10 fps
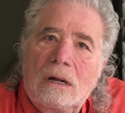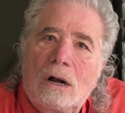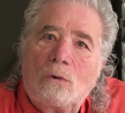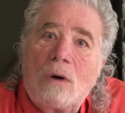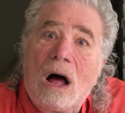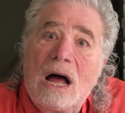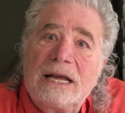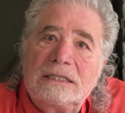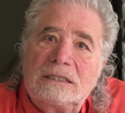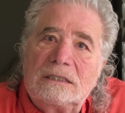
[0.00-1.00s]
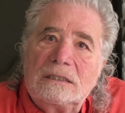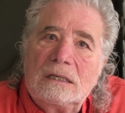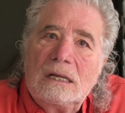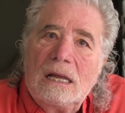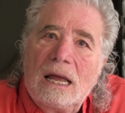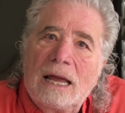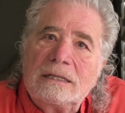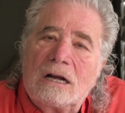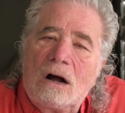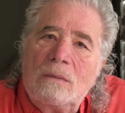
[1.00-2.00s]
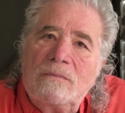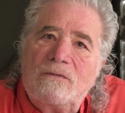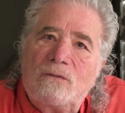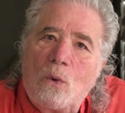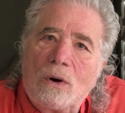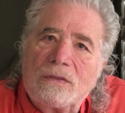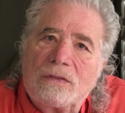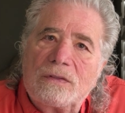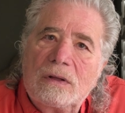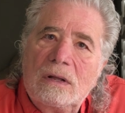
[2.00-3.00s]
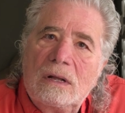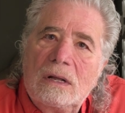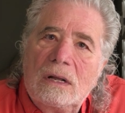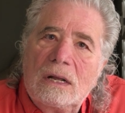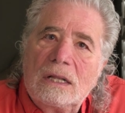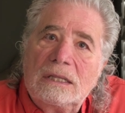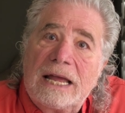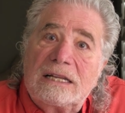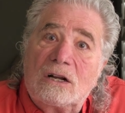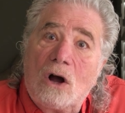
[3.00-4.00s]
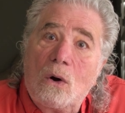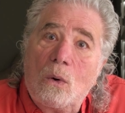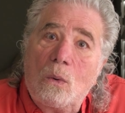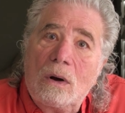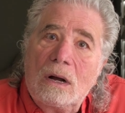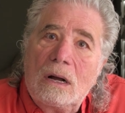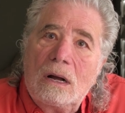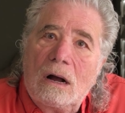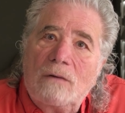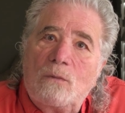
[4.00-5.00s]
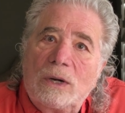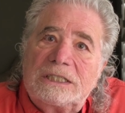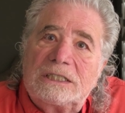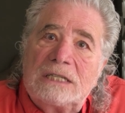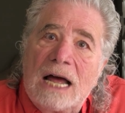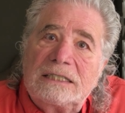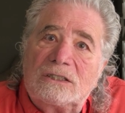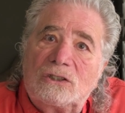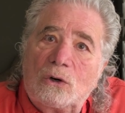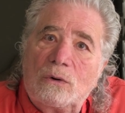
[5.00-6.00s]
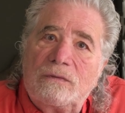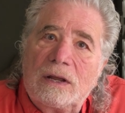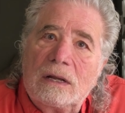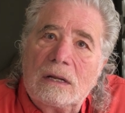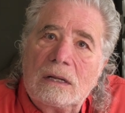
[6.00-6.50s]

Arise and come forth. Let go of what's not serving.